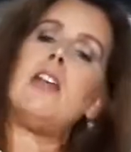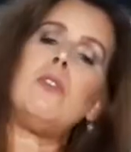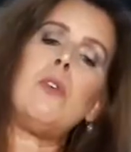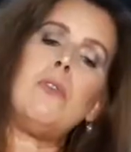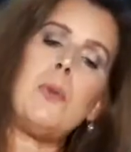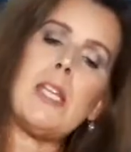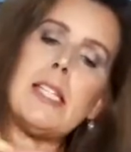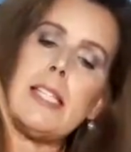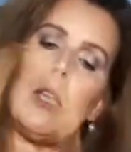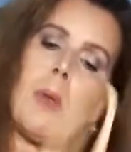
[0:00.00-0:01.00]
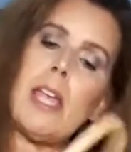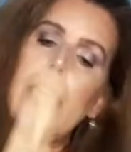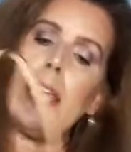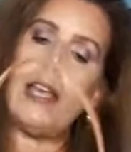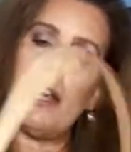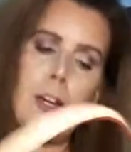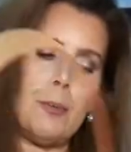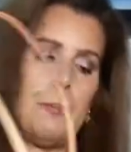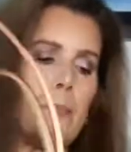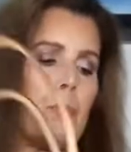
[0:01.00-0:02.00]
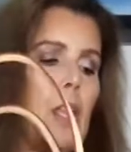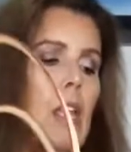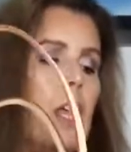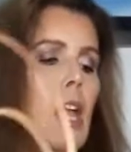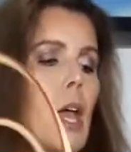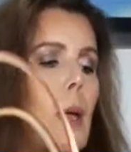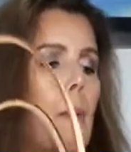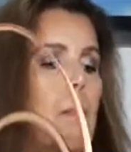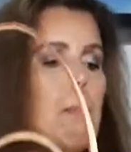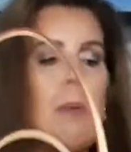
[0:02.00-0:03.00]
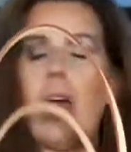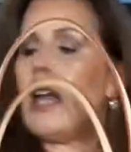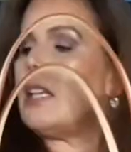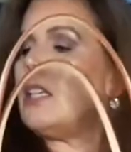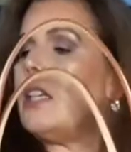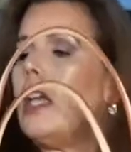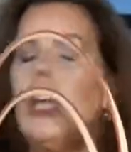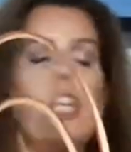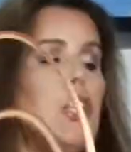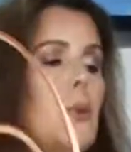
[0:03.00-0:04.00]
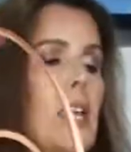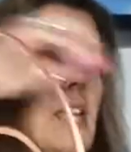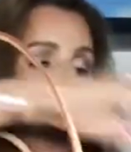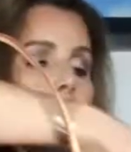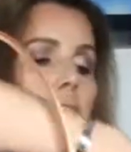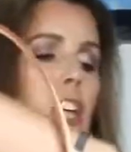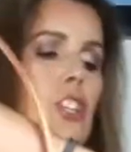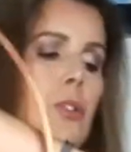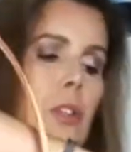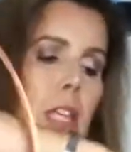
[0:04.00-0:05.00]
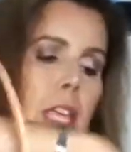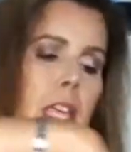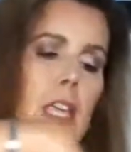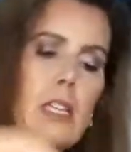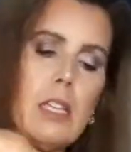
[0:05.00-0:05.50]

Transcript: don't know if you can see right here, but you can actually